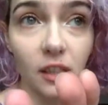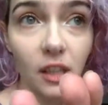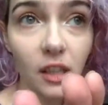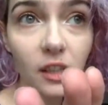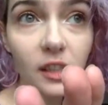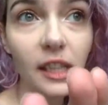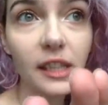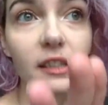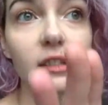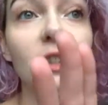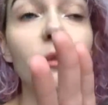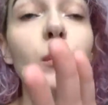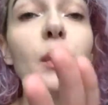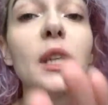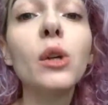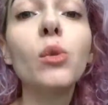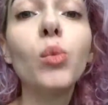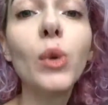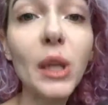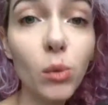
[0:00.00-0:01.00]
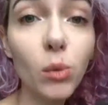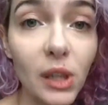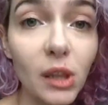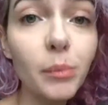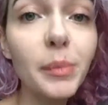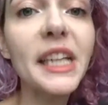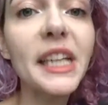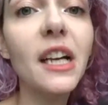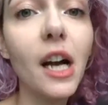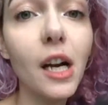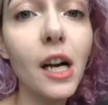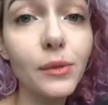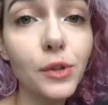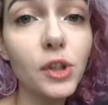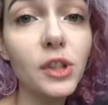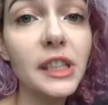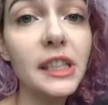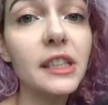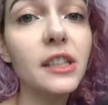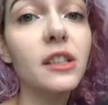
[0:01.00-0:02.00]
Okay, we will be
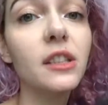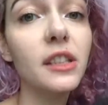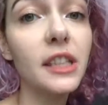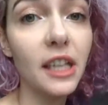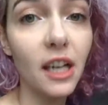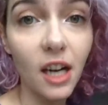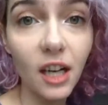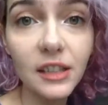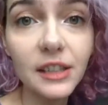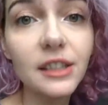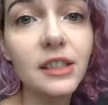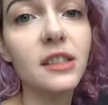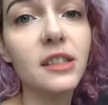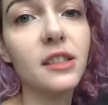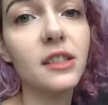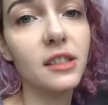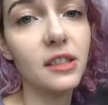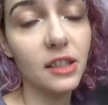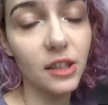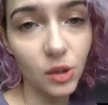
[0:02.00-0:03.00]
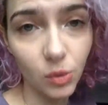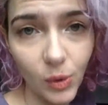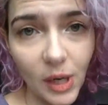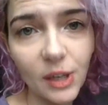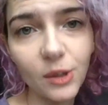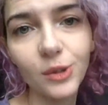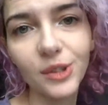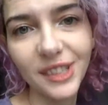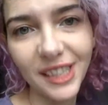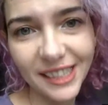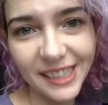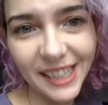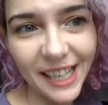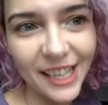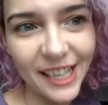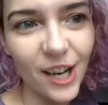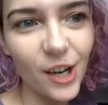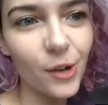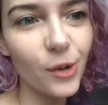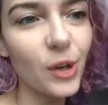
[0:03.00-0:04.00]
covering the answers as well
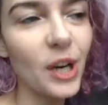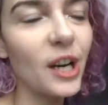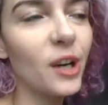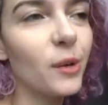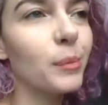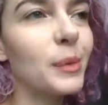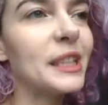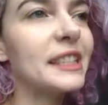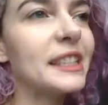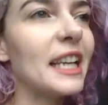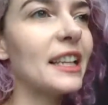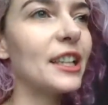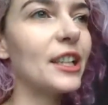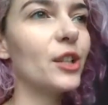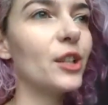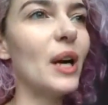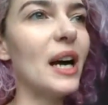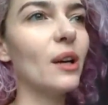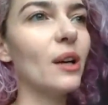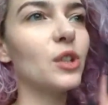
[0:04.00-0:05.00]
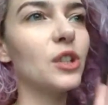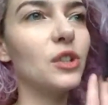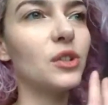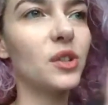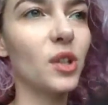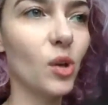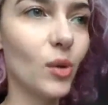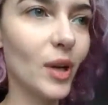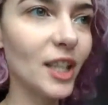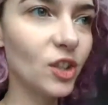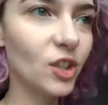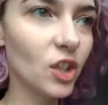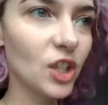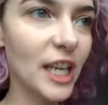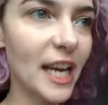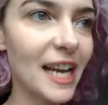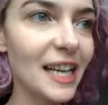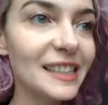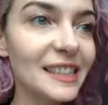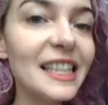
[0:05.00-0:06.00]
today. I'll be telling you how to use the question
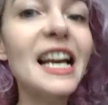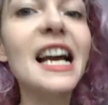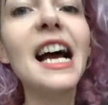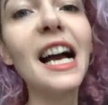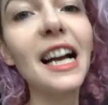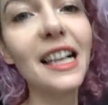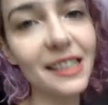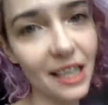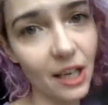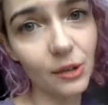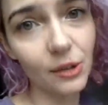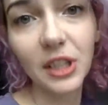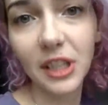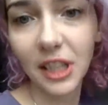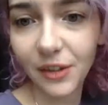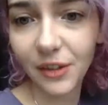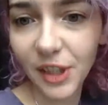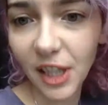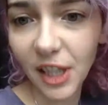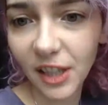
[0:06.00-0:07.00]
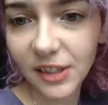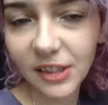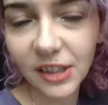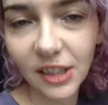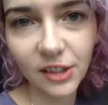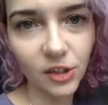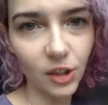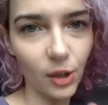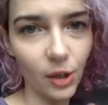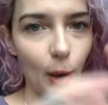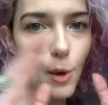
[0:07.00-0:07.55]
tags and how to give an answer. So